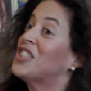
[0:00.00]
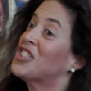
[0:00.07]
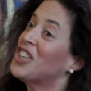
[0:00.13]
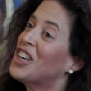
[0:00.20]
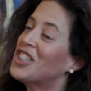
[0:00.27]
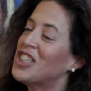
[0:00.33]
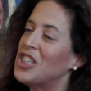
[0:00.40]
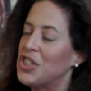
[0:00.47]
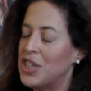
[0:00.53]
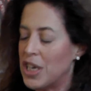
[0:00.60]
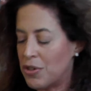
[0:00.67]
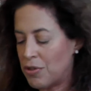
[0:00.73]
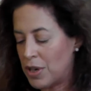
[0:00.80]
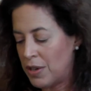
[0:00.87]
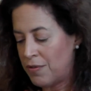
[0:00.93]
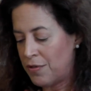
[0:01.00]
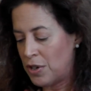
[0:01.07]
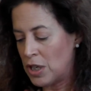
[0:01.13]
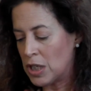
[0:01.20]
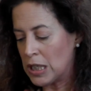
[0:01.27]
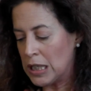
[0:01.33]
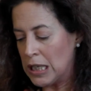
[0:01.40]
started January
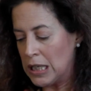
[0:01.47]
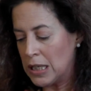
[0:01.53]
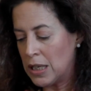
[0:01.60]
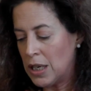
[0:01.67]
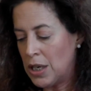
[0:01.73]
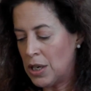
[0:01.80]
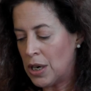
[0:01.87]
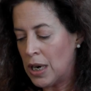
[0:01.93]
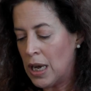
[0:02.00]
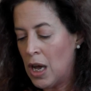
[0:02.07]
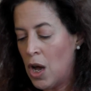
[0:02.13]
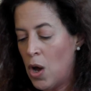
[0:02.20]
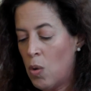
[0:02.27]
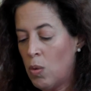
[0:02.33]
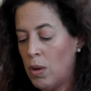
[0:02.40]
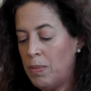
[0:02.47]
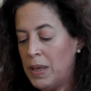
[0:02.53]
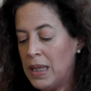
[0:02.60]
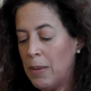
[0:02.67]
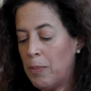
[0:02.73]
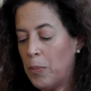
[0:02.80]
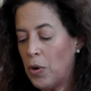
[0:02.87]
1st this year will
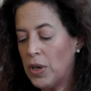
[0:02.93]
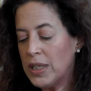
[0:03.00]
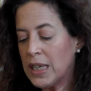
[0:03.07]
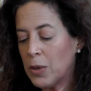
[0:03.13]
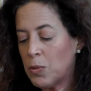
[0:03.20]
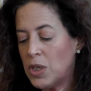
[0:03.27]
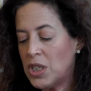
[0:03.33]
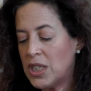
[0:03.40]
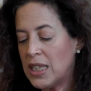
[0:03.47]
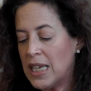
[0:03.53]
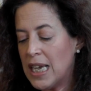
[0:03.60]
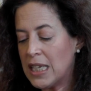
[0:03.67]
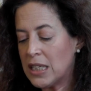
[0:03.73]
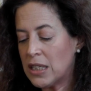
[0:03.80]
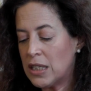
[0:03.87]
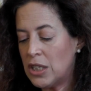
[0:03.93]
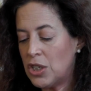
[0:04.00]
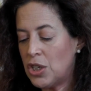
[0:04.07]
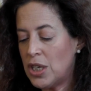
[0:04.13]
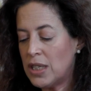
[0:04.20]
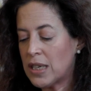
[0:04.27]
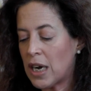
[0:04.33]
be the point at which the
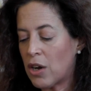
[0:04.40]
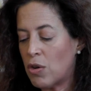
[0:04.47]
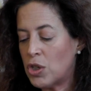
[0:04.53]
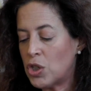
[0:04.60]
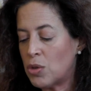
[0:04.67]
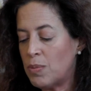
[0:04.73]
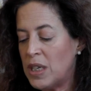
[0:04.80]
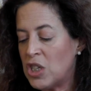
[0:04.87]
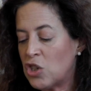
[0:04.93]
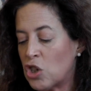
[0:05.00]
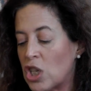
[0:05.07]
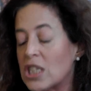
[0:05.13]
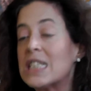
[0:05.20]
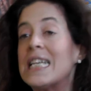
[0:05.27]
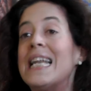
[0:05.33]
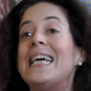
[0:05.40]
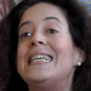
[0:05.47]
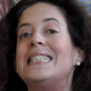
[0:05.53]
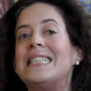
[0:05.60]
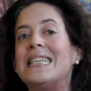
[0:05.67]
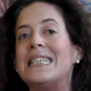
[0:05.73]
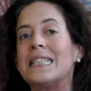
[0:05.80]
SDGs are going to be
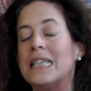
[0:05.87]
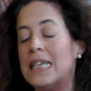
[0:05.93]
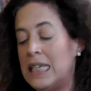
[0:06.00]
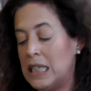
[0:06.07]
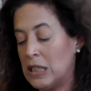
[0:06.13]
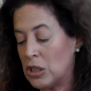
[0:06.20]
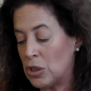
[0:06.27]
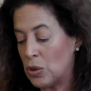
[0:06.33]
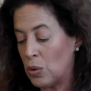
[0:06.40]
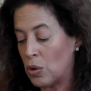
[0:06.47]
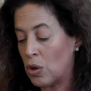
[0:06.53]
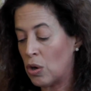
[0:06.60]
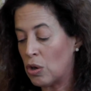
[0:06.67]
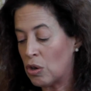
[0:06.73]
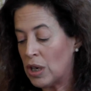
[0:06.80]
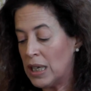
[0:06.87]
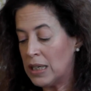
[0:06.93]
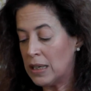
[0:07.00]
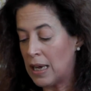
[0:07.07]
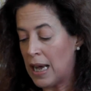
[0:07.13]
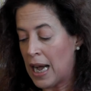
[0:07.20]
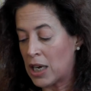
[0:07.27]
translated into
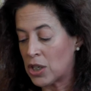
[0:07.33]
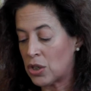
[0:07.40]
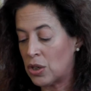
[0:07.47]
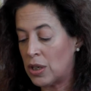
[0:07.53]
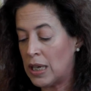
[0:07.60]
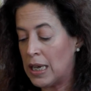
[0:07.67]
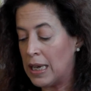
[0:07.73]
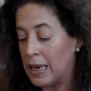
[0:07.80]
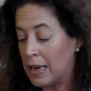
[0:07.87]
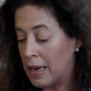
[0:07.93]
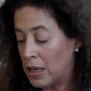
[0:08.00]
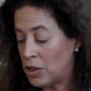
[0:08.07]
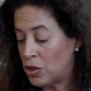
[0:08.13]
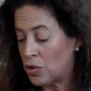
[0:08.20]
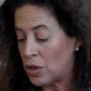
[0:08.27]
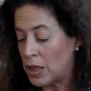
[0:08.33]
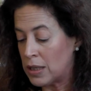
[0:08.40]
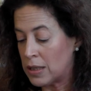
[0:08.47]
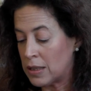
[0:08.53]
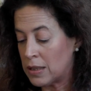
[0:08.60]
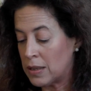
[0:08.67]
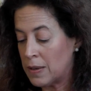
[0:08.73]
concrete action in
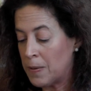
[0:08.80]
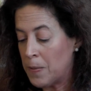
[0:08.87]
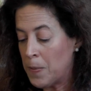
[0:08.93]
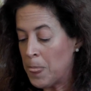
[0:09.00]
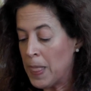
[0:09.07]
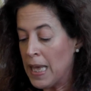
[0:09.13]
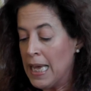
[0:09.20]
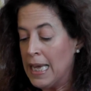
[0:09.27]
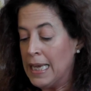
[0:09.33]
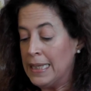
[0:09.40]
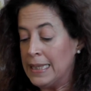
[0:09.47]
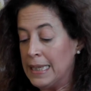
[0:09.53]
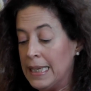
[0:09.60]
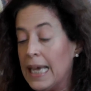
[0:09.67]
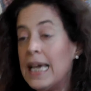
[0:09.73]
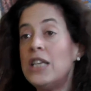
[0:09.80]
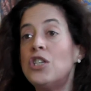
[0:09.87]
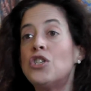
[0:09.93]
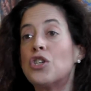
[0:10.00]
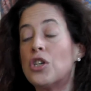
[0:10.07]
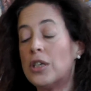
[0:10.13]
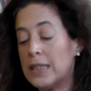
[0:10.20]
countries. The
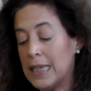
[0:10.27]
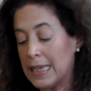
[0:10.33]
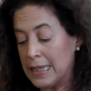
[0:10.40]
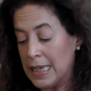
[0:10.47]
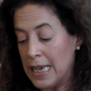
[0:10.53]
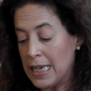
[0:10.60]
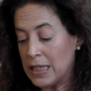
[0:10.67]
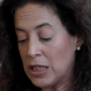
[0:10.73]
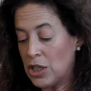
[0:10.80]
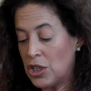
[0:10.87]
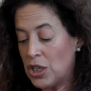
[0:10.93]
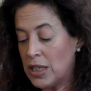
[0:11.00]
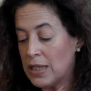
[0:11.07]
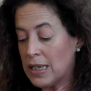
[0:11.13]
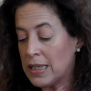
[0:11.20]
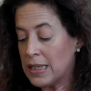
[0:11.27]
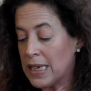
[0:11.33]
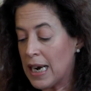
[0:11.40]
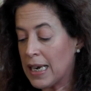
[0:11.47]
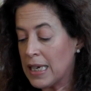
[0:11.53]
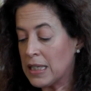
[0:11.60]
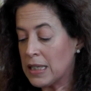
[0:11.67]
danger that the SDGs and
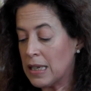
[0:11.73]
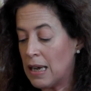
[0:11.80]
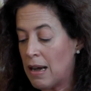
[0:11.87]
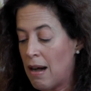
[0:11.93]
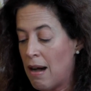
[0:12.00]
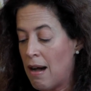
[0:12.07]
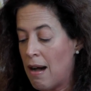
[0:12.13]
targets